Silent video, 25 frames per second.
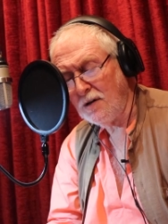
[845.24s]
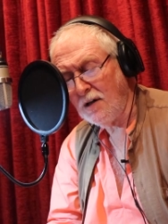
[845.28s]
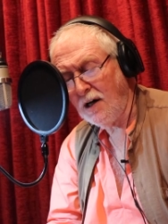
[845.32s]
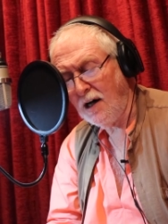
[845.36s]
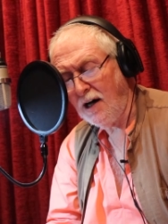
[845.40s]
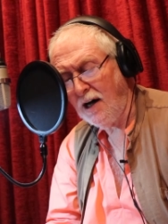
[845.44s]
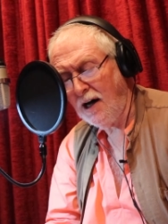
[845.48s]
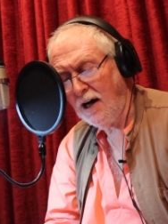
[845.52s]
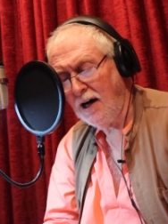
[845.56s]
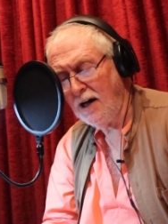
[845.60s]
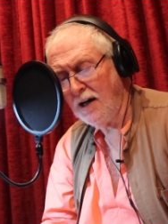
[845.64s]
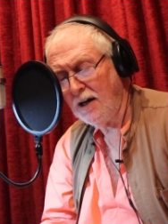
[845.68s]
the
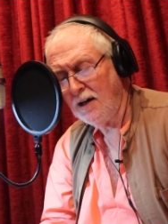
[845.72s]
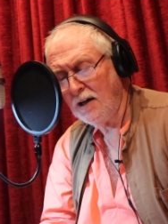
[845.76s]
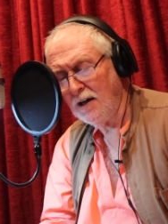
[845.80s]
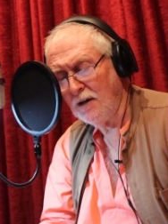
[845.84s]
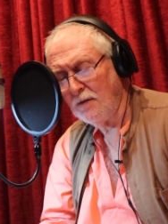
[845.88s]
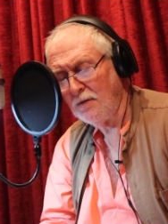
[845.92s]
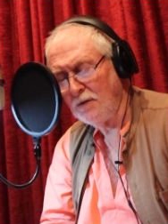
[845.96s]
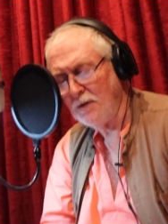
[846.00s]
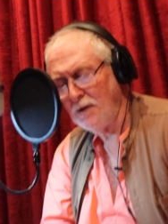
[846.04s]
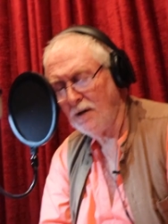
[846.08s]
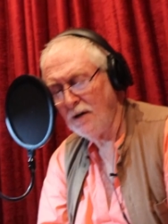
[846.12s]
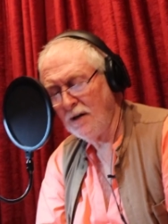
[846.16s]
high
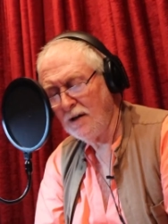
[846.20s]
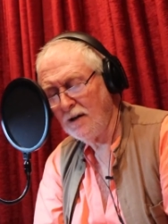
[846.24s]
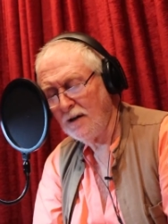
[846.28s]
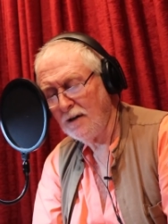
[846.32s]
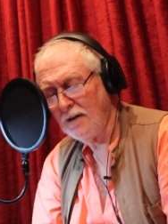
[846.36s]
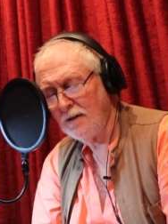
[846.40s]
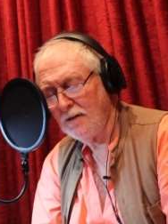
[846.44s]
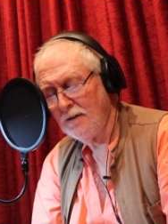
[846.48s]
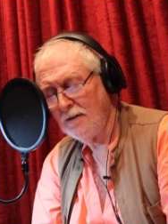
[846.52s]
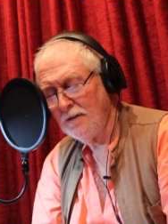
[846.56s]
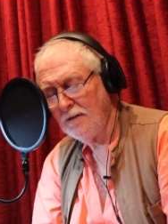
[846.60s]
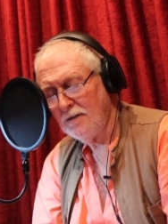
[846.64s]
heaven.
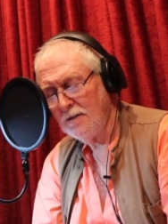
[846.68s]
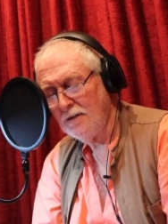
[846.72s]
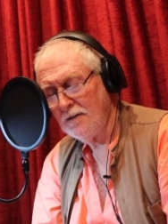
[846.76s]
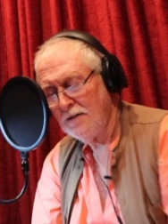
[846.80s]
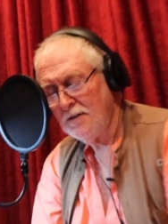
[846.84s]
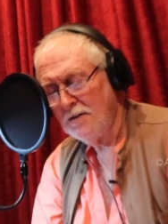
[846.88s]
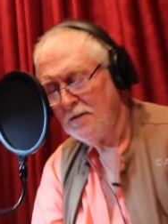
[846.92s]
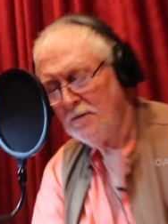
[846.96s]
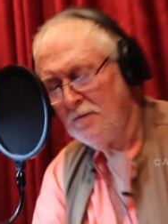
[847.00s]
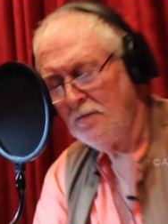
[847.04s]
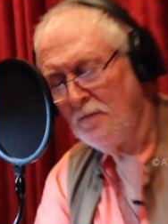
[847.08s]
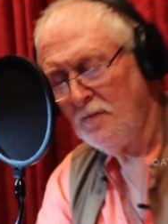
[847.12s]

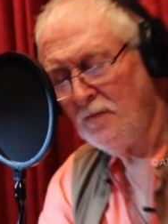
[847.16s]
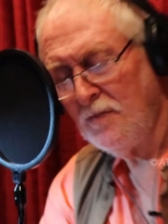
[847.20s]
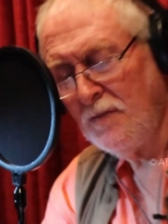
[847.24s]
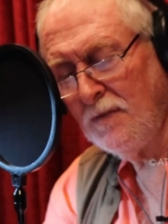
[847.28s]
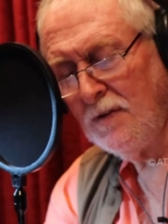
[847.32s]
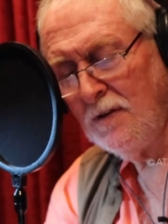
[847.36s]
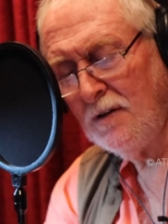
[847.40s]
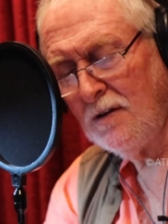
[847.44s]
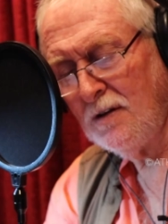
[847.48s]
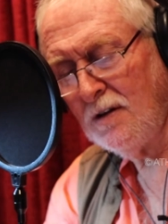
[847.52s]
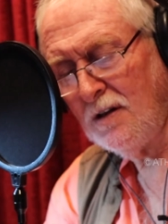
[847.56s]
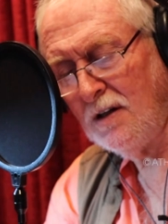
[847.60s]

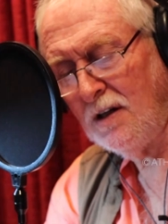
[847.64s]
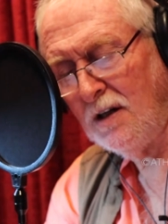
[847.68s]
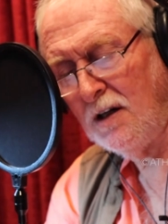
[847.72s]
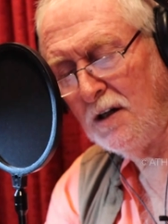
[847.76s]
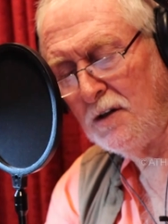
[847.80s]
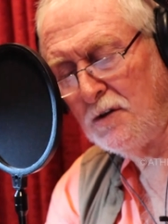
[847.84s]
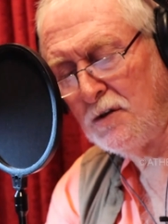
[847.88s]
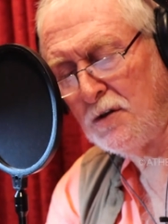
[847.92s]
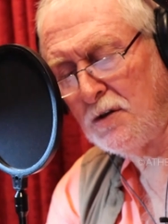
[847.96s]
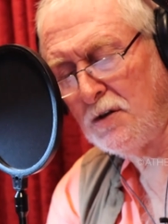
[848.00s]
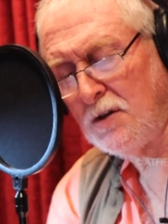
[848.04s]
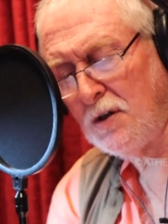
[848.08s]

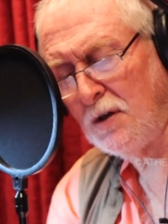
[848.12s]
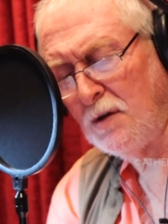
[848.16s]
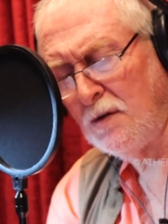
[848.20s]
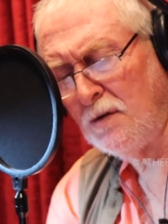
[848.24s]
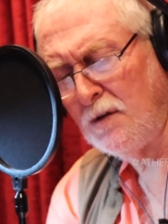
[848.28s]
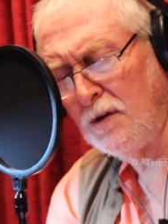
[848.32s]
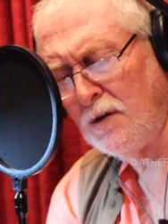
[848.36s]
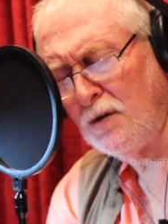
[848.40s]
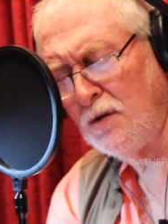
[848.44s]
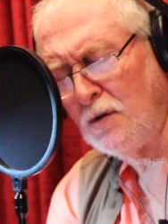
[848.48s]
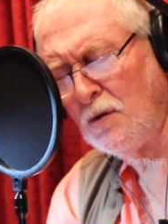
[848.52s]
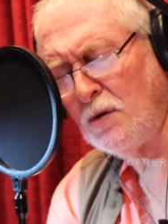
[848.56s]
Earth
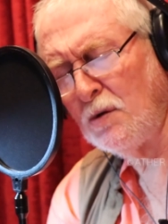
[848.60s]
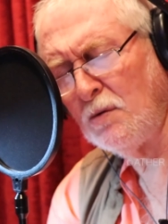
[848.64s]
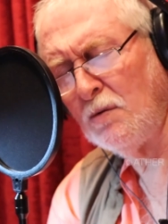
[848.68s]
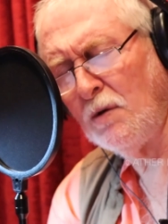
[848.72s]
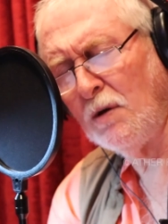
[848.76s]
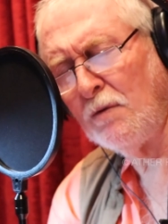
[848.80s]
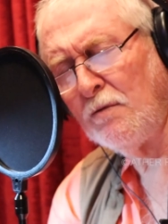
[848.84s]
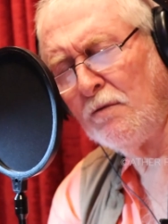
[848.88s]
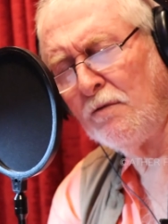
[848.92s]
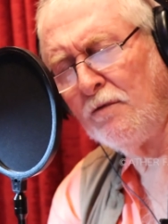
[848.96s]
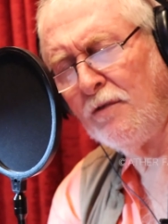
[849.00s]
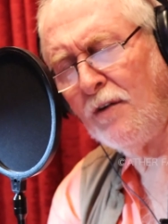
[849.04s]
turned into
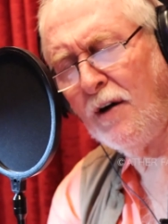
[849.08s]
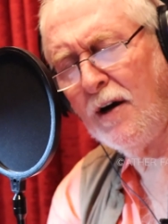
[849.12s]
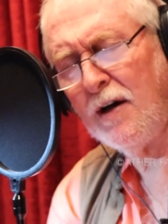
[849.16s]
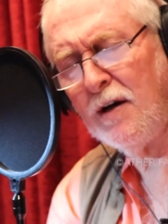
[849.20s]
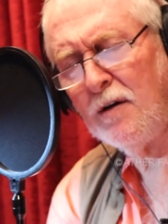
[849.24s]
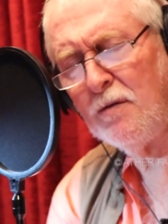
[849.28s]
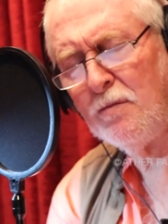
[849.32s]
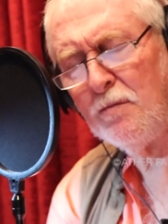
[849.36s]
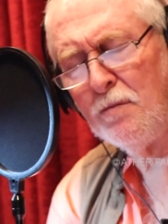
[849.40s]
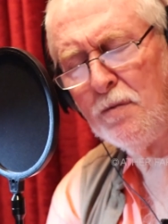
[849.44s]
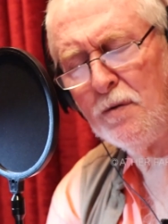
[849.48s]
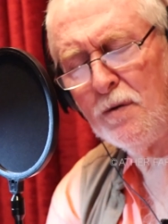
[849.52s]
a
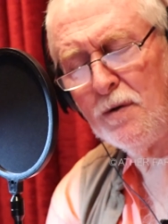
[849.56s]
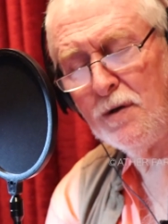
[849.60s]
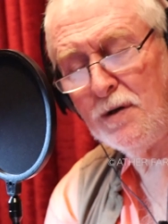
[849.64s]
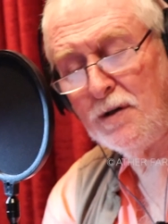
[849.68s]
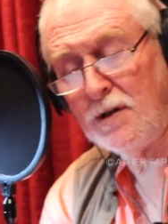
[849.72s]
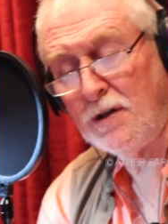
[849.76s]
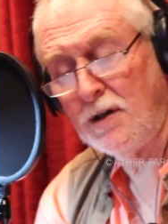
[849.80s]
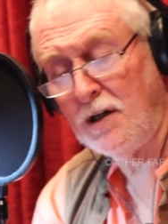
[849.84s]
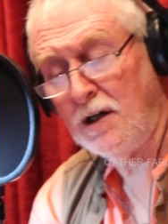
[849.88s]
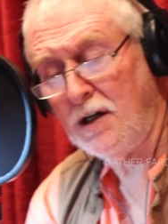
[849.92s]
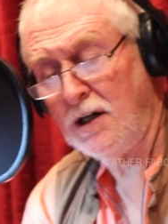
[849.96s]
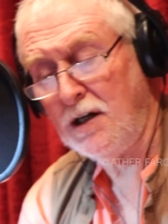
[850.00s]

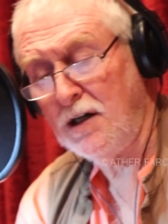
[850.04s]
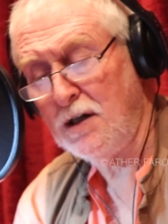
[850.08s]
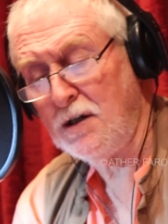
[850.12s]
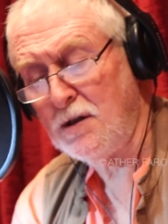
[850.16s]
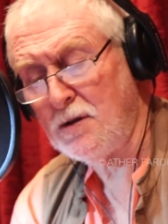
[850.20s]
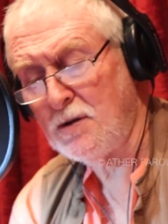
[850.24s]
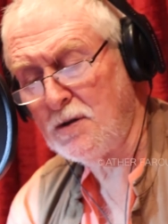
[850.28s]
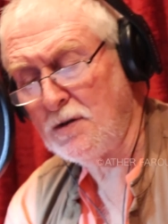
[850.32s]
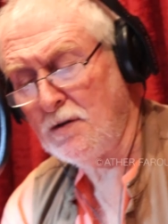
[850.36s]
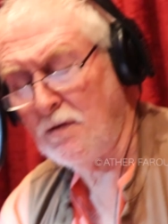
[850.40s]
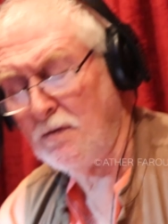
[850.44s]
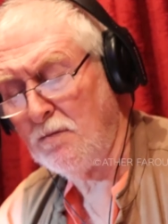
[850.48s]
vibrant
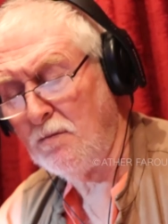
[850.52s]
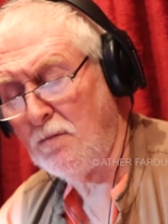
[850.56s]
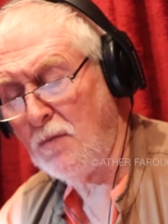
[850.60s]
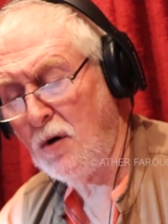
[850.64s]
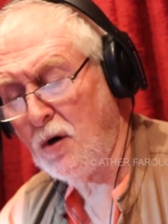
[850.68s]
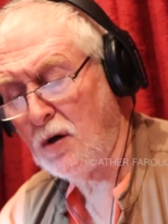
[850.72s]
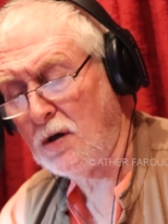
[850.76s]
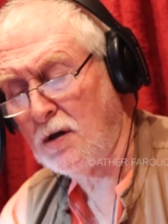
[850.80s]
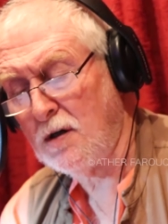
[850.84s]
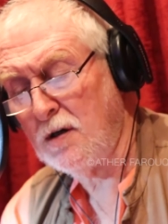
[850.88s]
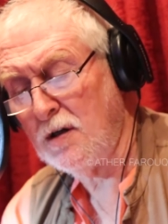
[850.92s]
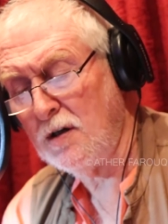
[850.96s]
haze of
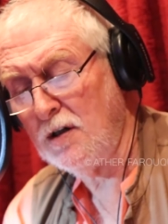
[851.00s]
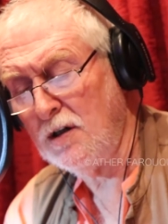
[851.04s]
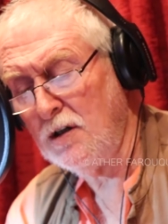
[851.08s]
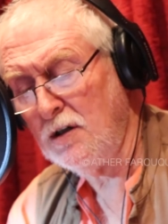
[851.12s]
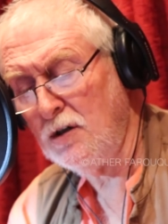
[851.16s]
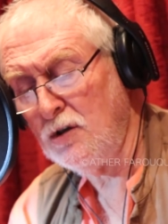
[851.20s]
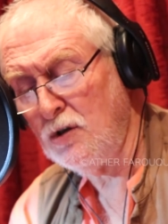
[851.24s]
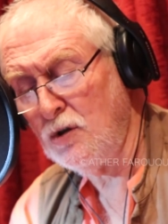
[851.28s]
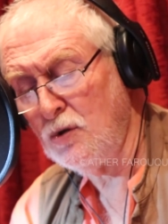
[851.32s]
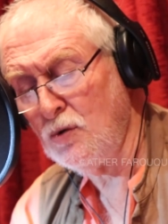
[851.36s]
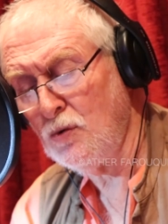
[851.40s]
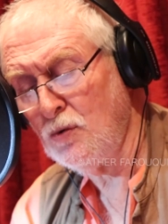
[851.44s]
motley
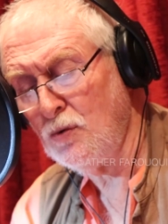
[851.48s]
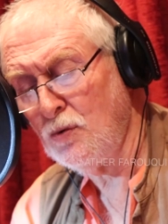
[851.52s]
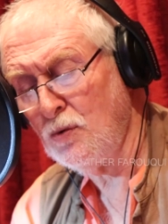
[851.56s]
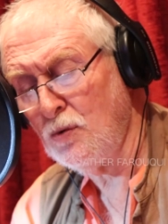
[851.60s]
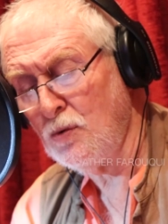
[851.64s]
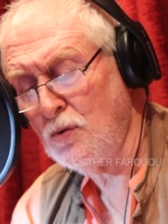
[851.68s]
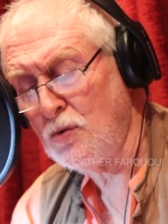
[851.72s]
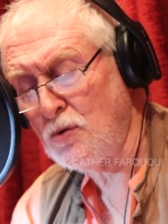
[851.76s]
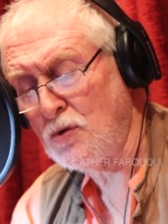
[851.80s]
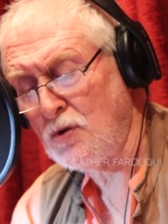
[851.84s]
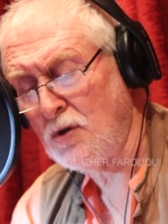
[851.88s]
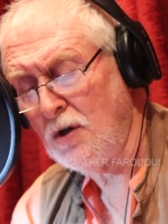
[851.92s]

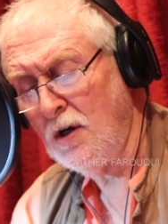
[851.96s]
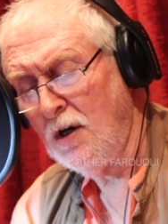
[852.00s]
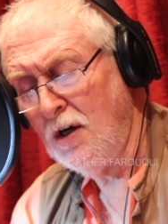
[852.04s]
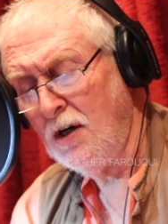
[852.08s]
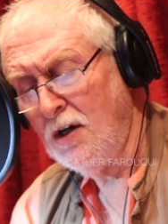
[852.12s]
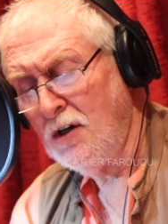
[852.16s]
hues.